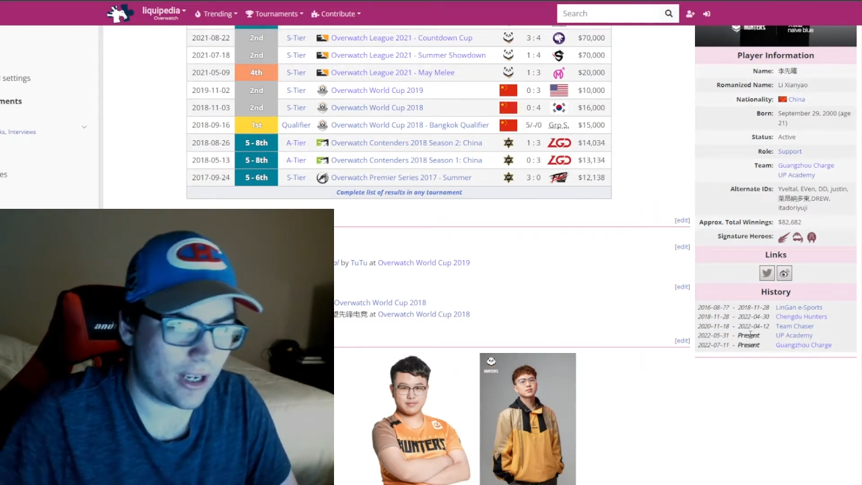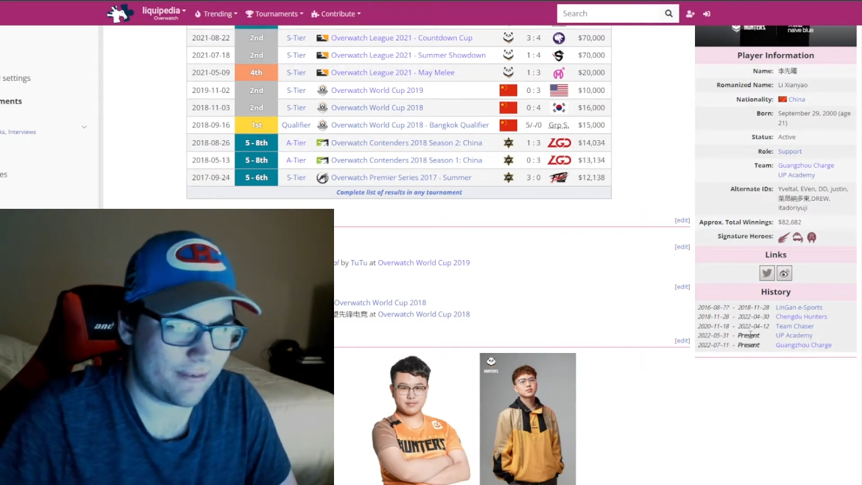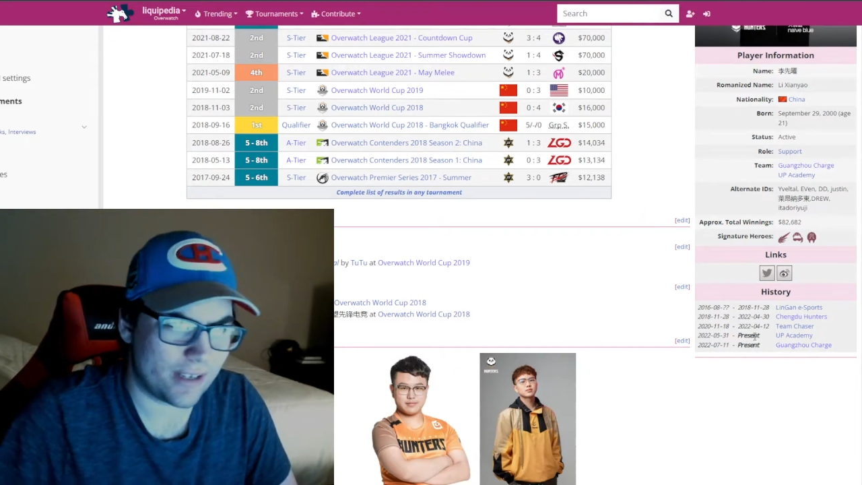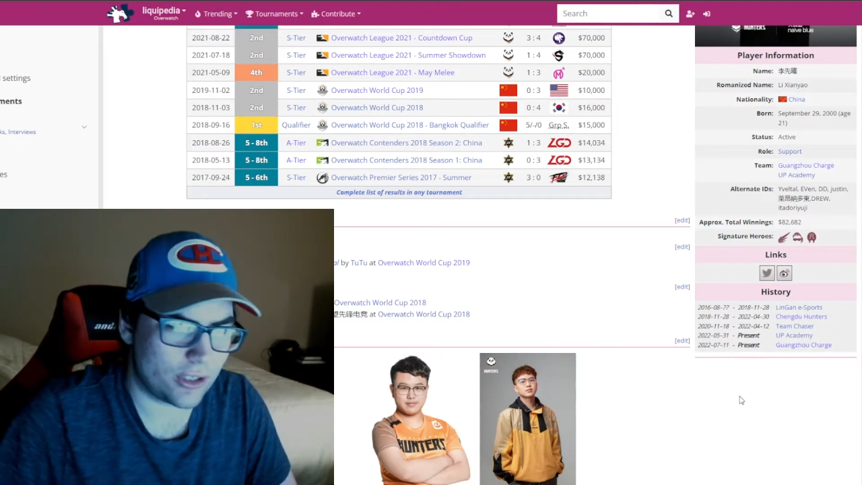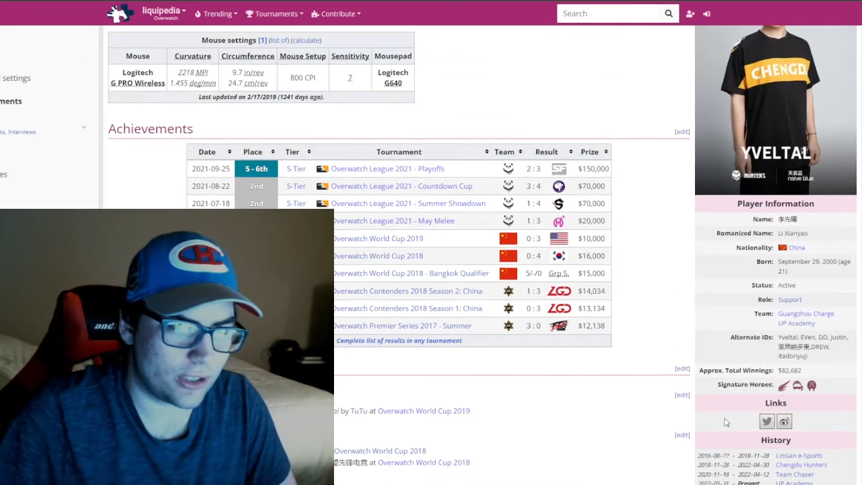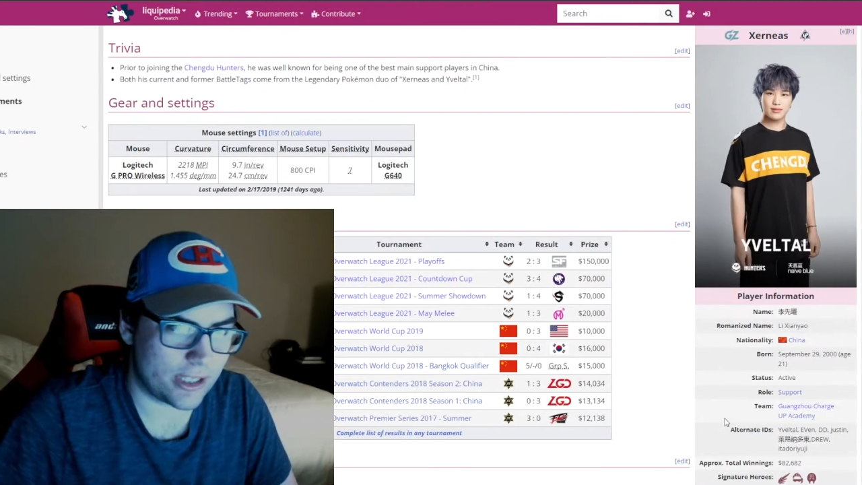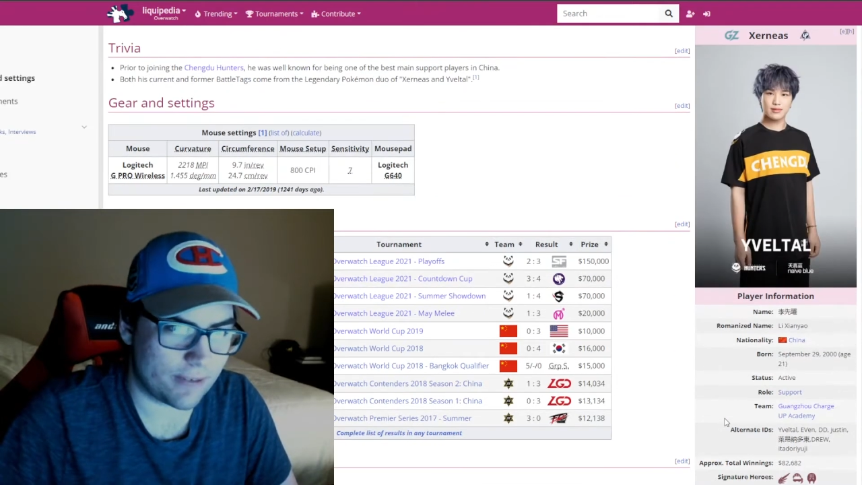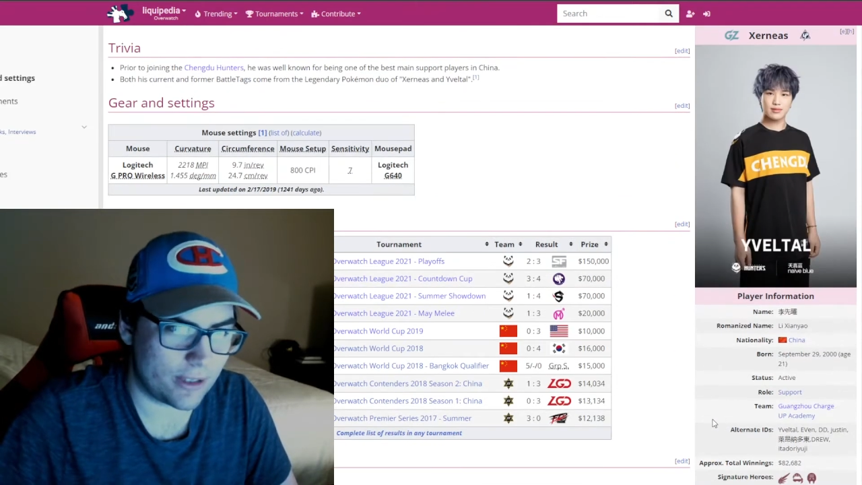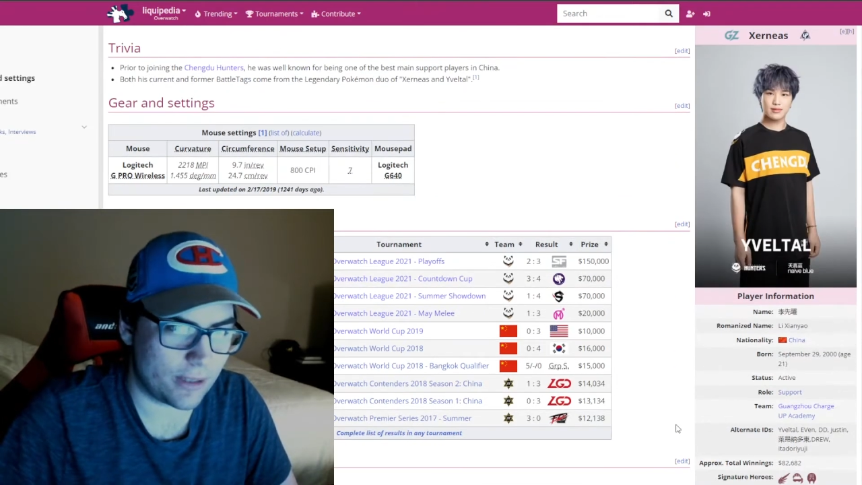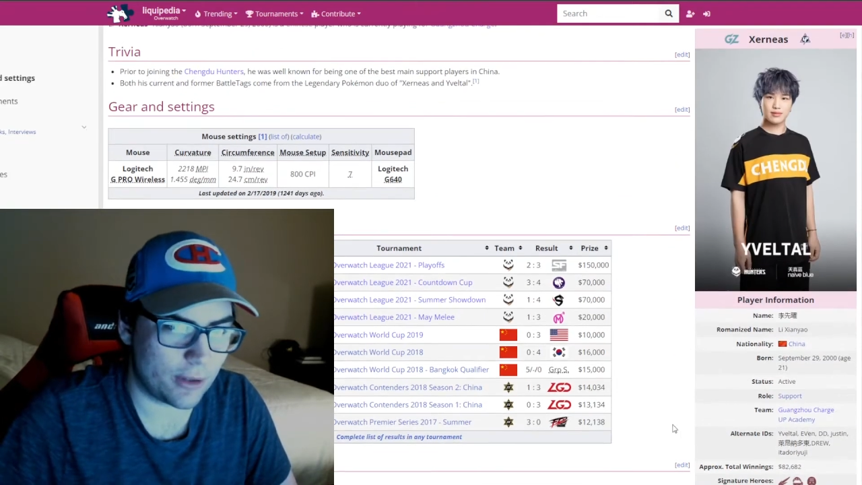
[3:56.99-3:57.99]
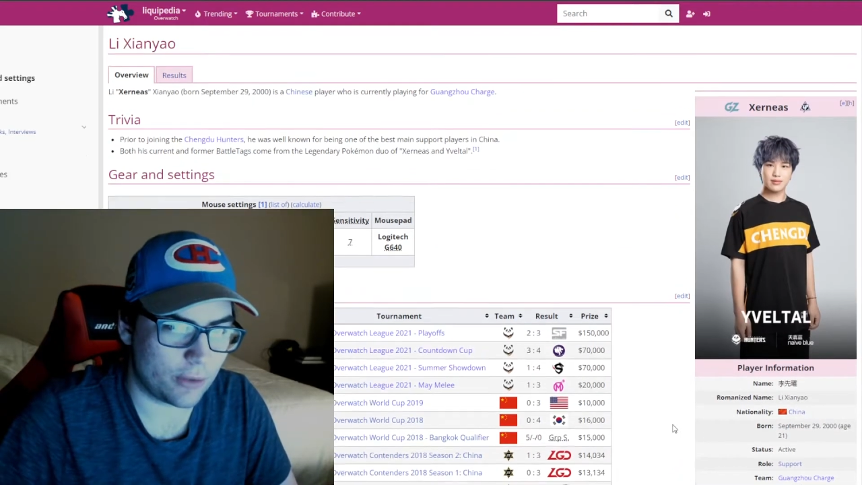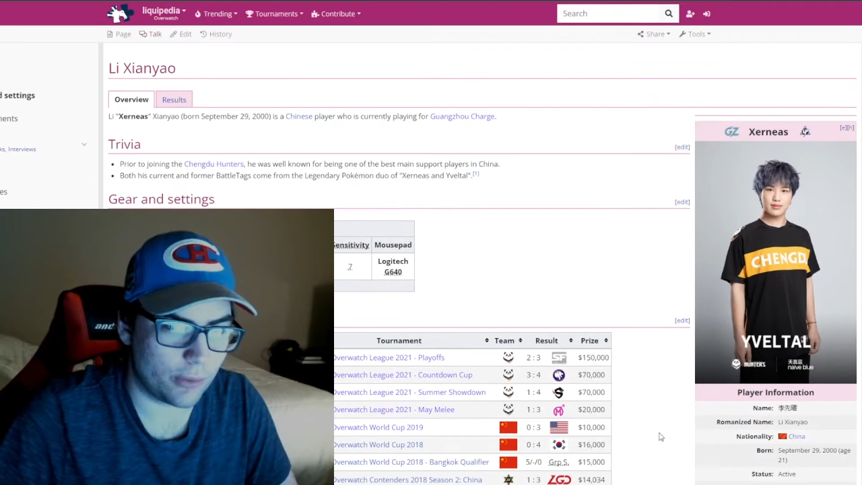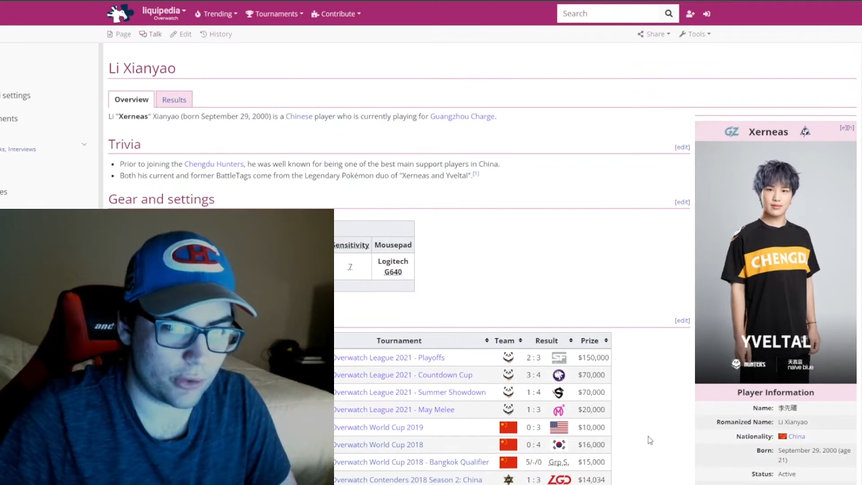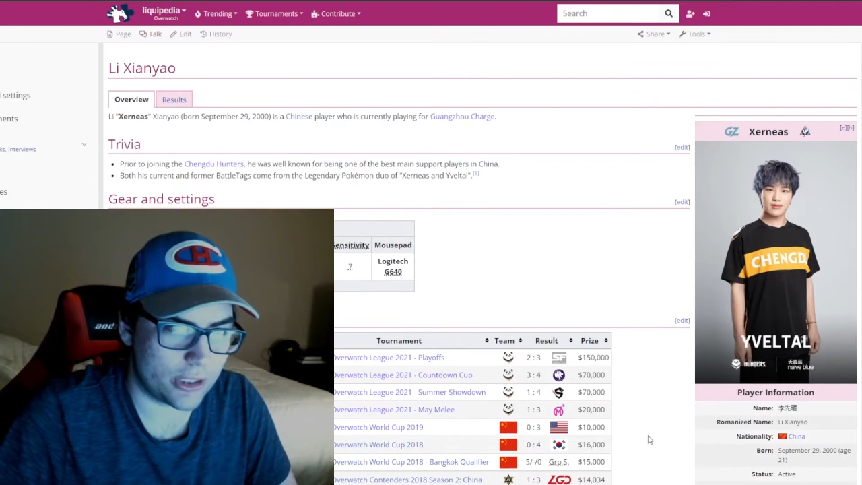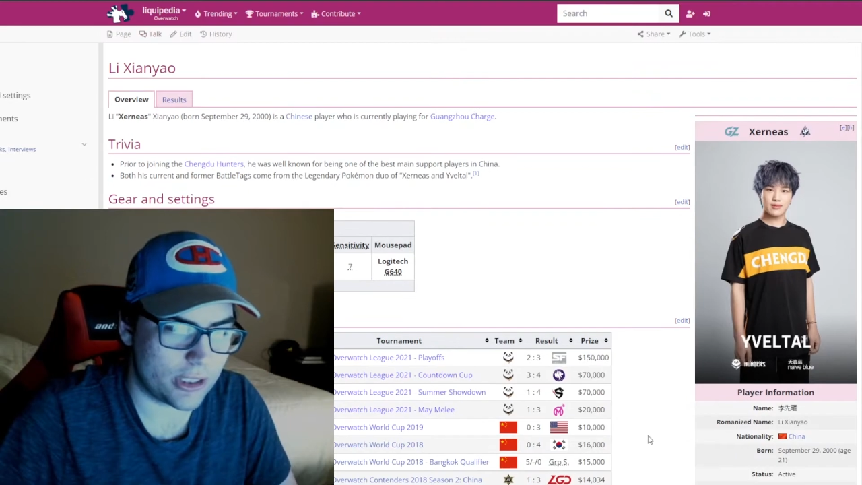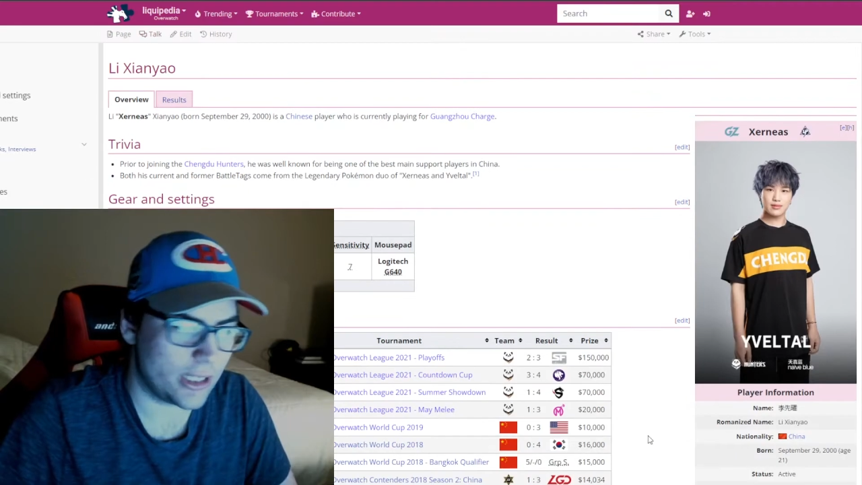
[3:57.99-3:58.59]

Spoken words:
Veltel is definitely the better Mercy,